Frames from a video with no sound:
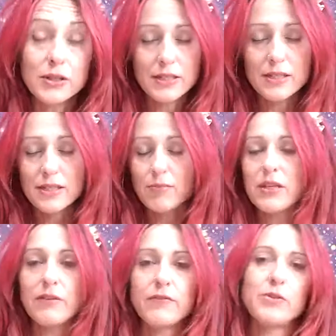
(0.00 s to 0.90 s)
This is
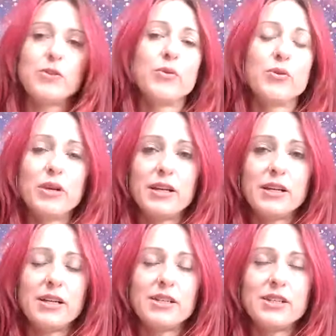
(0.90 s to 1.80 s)
something phenomenal, and I,
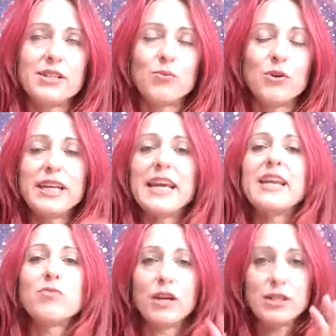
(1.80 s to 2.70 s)
I just want to get
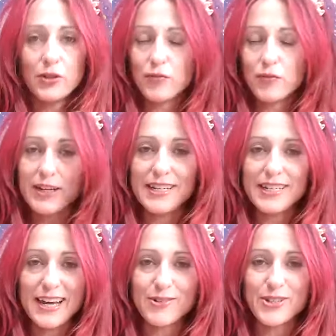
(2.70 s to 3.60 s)
it right. So I've written it
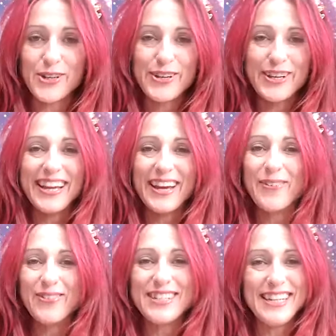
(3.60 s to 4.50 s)
down so you can get
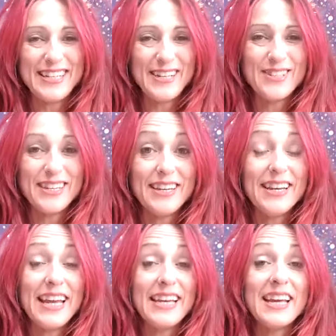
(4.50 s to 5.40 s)
all the details that you
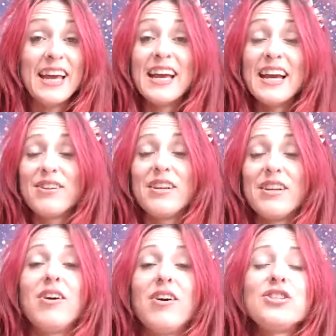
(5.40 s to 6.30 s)
need. I'm going to
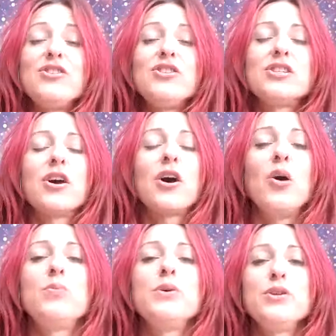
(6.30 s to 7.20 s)
ask you just to
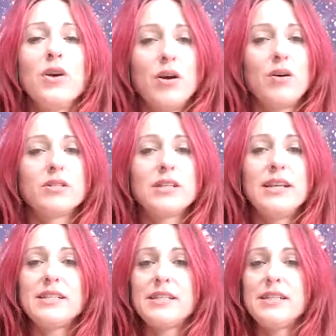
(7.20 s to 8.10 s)
open your hearts to
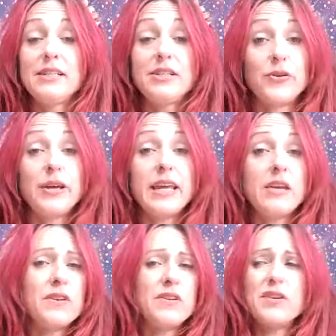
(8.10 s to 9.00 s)
listen to it,
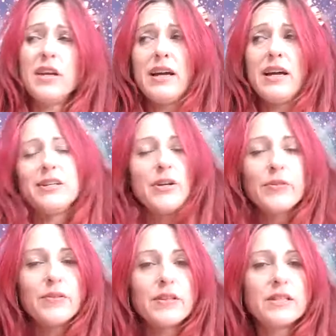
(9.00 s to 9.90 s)
even if you're like, I don't
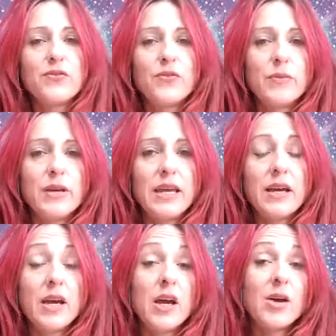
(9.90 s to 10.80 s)
think this is for me,
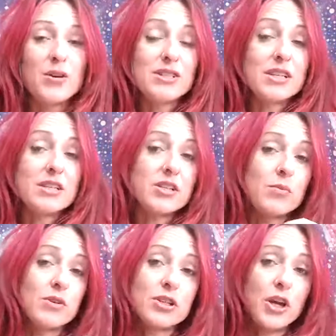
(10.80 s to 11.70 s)
because there's so
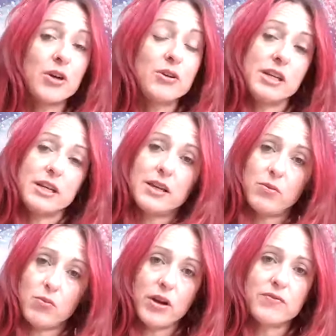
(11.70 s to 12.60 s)
much coding
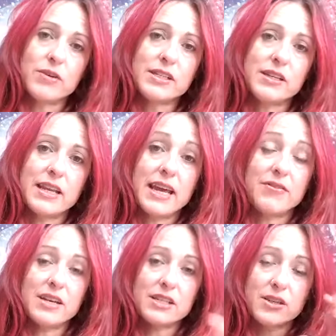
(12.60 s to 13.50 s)
in what I've written there
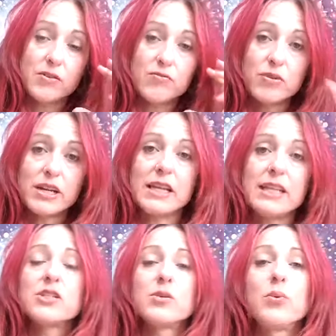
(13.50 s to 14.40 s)
that it's going to really
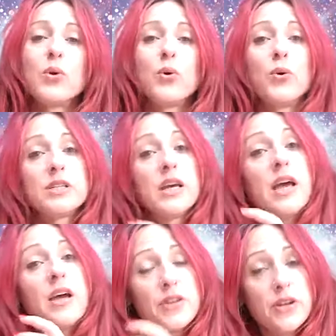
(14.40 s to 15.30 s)
support
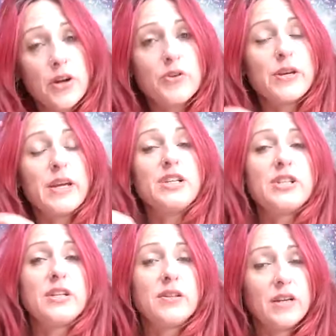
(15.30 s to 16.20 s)
the co
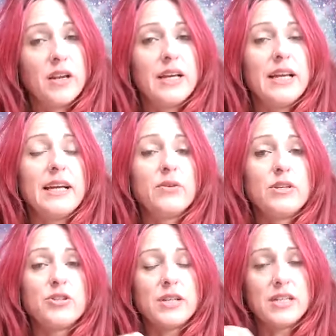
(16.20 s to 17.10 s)
creation, the light
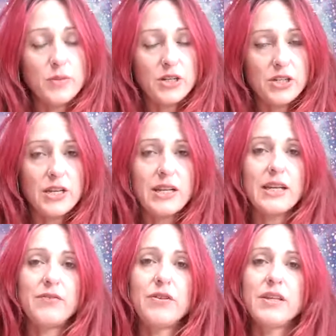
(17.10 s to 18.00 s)
language transmission,
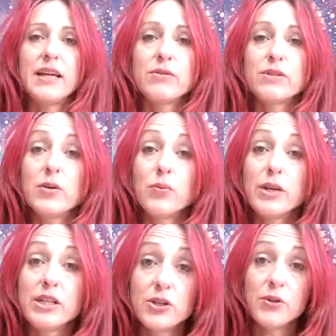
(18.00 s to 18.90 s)
and everything else that
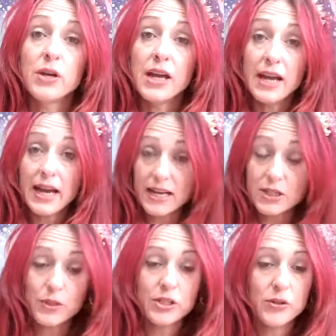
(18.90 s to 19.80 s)
we do
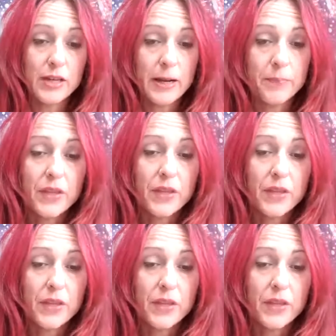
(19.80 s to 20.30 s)
as we do that.